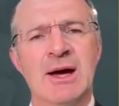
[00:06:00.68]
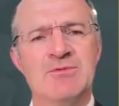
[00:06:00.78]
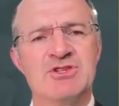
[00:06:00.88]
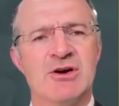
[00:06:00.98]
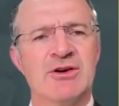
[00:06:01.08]

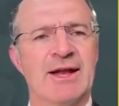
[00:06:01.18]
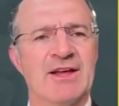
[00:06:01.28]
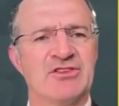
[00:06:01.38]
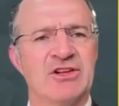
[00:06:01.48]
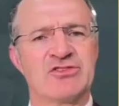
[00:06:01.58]
showing that
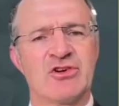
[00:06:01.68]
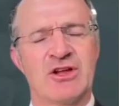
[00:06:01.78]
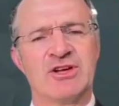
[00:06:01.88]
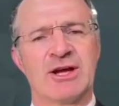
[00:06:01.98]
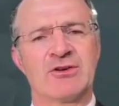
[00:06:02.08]
assets
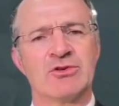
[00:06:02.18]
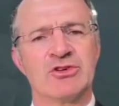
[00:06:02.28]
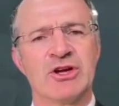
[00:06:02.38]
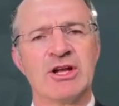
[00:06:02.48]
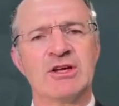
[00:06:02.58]
transact
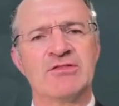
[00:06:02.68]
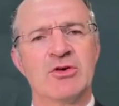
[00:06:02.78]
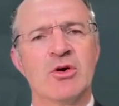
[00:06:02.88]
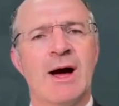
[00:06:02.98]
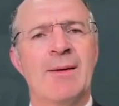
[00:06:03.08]
routinely for